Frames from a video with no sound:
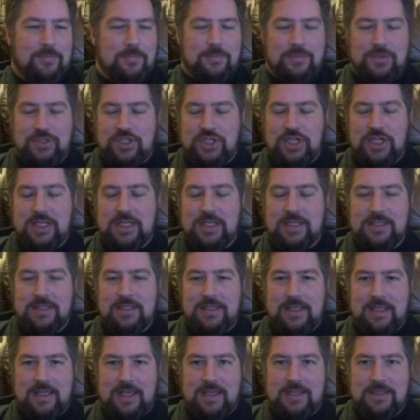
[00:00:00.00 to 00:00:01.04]
she
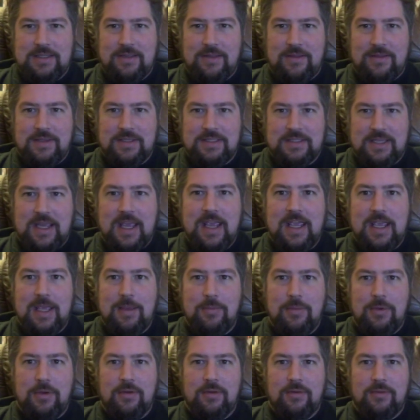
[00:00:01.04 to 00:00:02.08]
didn't get the
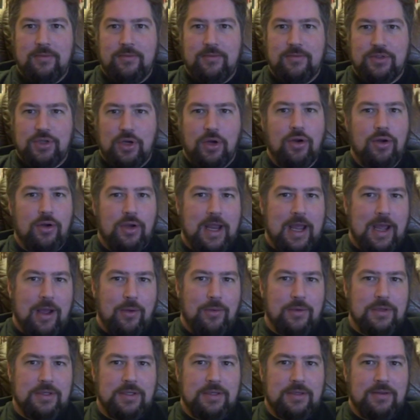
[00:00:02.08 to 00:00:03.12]
same
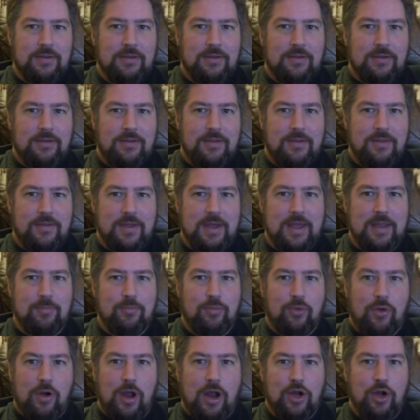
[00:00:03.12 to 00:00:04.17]
turnout that
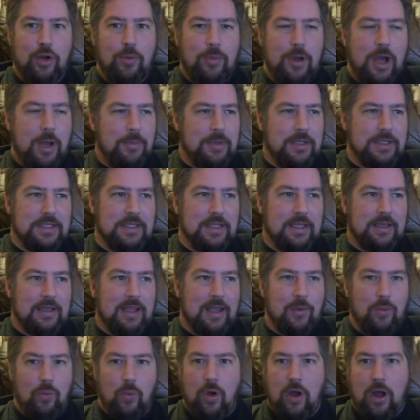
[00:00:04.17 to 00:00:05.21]
Barack Obama did,
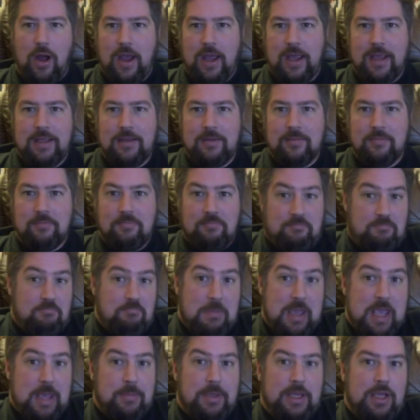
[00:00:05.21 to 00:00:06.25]
and why?
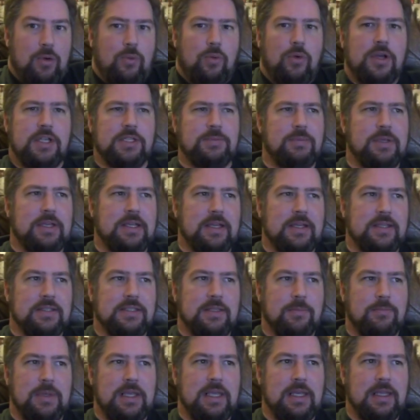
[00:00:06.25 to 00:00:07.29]
Maybe it was because
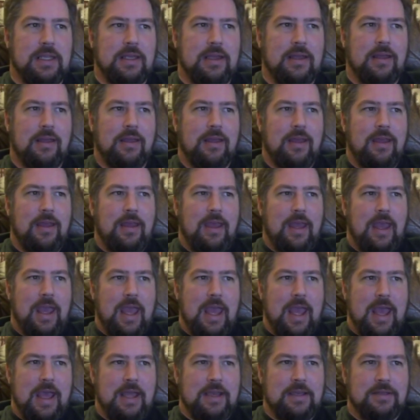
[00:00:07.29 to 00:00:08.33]
the media
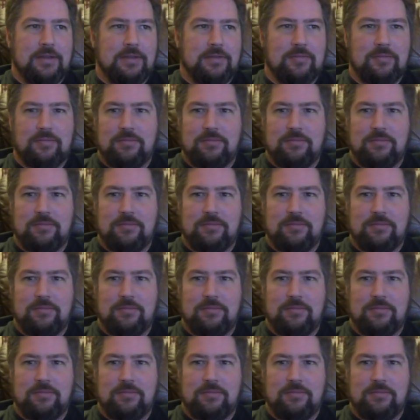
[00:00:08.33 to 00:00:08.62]
had,